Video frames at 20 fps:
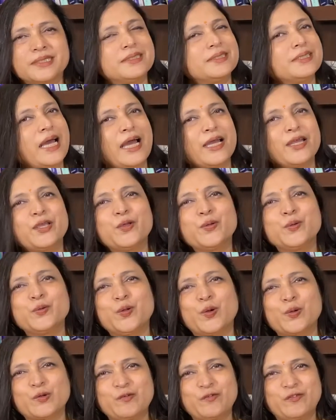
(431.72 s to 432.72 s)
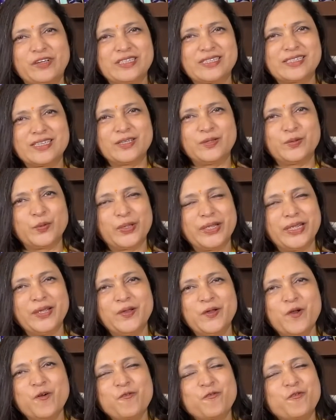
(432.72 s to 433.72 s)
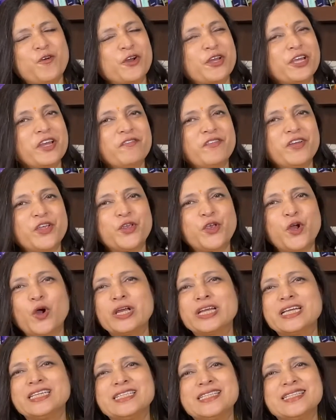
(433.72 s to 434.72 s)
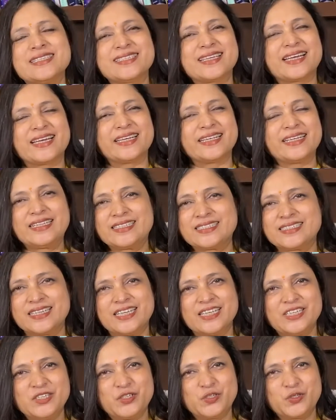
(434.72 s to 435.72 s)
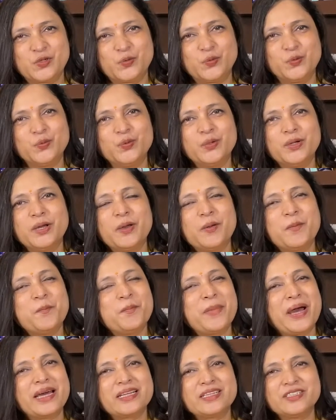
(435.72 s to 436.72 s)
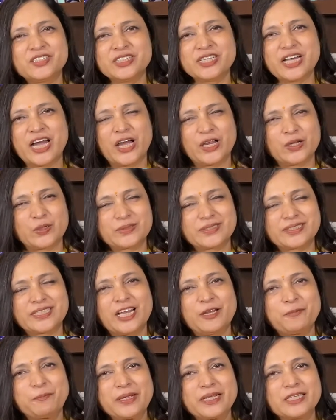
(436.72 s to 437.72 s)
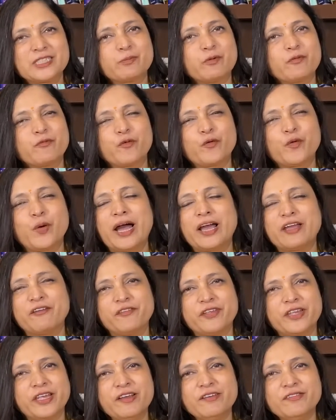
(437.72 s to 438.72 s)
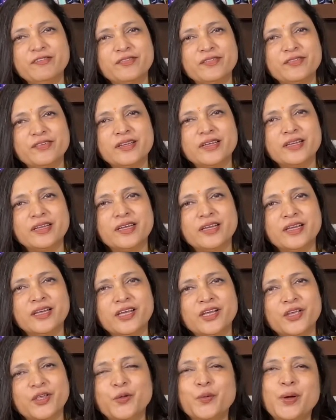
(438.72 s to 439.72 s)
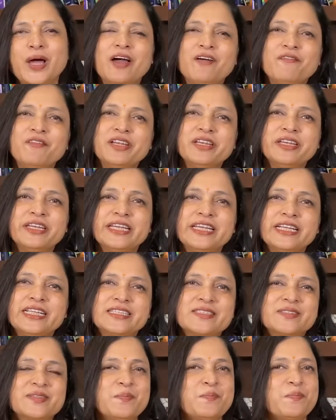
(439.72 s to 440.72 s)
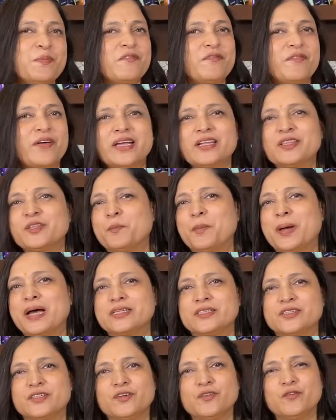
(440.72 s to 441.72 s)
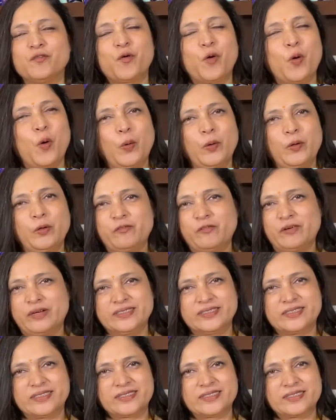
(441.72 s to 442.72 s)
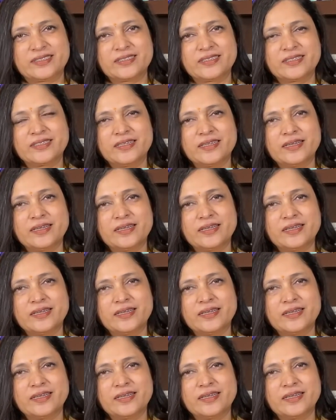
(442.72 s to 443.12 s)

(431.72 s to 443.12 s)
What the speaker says: Thank you, Dr. Fessy for giving your insights into managing hydrosalpinx before IVF. You have indeed simplified the matter for all of us.